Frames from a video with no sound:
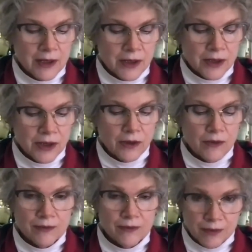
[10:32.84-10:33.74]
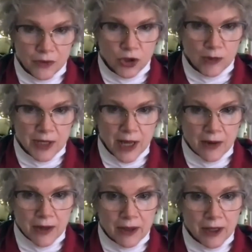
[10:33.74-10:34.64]
So Joab's
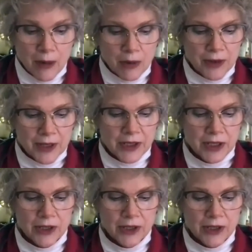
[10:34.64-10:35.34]
counting on a couple things here.